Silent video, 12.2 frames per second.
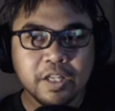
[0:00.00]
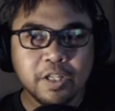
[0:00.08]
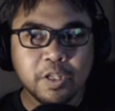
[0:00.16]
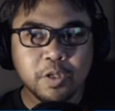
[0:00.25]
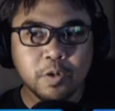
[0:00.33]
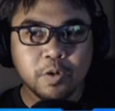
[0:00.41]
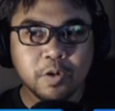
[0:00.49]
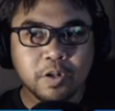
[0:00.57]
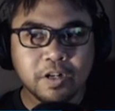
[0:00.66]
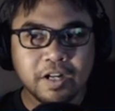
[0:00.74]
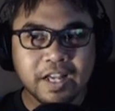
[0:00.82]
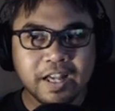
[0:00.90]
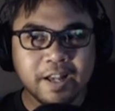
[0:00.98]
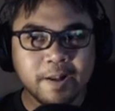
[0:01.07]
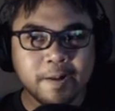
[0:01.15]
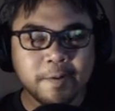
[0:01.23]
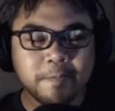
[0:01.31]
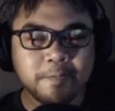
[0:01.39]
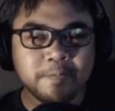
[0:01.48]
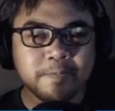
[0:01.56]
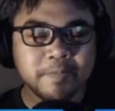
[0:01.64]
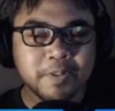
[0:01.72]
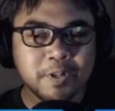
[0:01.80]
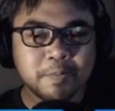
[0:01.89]
your
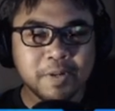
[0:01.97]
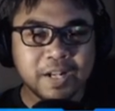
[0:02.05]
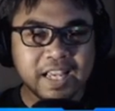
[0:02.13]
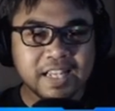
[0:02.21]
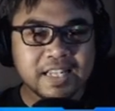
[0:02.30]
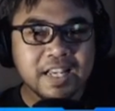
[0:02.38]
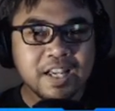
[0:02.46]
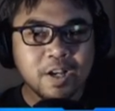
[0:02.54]
um, your plays.